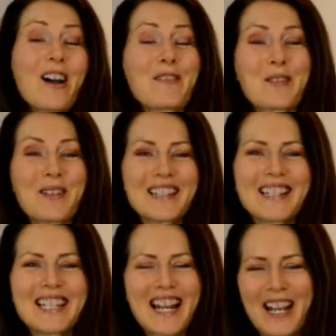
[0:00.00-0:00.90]
Hi everyone,
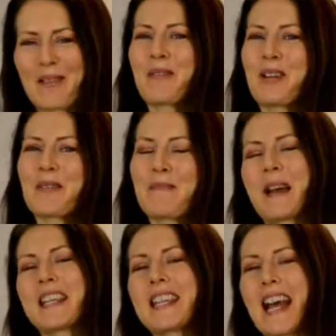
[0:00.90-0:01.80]
today I'm going to be
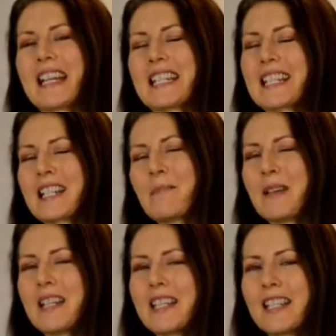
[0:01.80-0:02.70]
making a Sleep
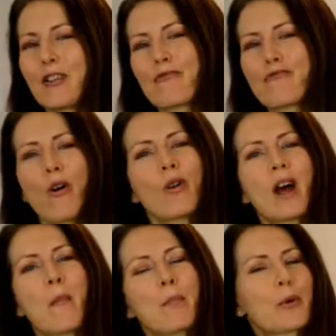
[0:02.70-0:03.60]
Easy
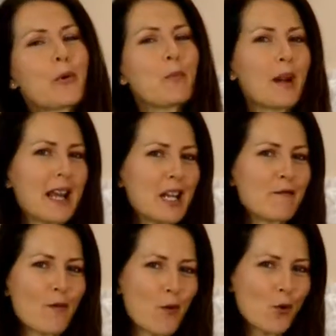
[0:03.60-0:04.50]
roller bottle blend
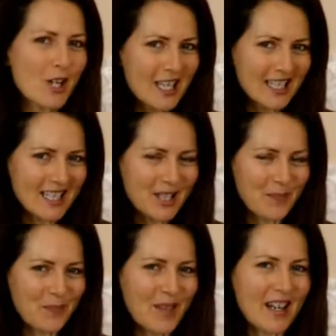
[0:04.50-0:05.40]
for kids.
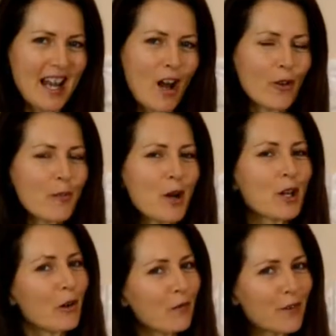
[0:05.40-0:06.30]
Now a lot of my
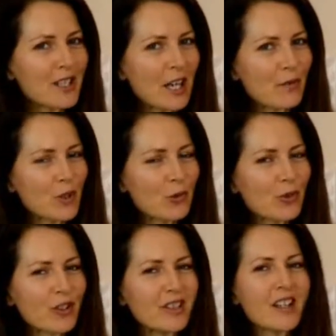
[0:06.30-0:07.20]
girlfriends have
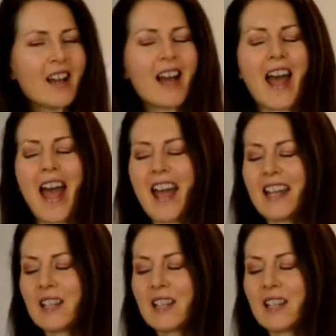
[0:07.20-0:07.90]
children, and